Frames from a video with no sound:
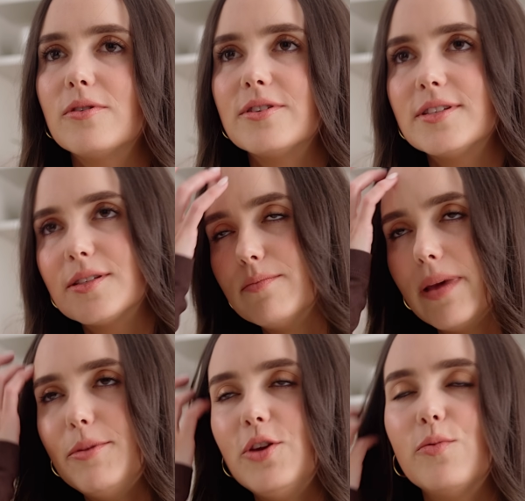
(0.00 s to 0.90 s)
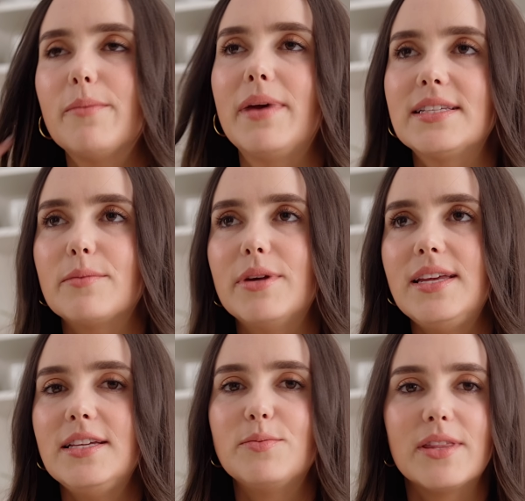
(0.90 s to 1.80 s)
because maybe you want to make some of
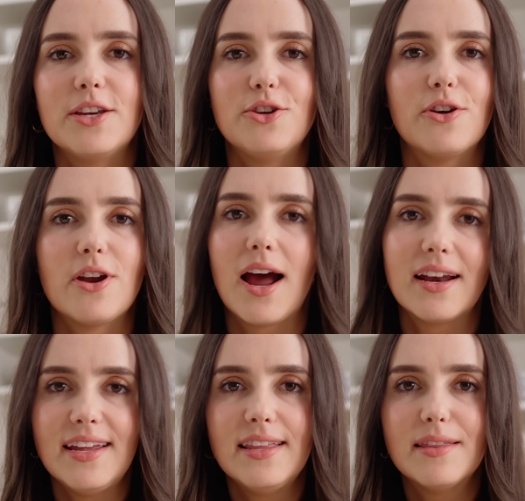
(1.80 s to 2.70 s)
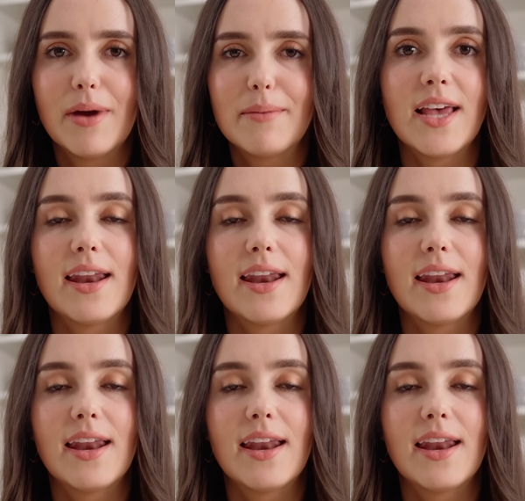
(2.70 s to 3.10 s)
these, but then you don't know how to heat them up.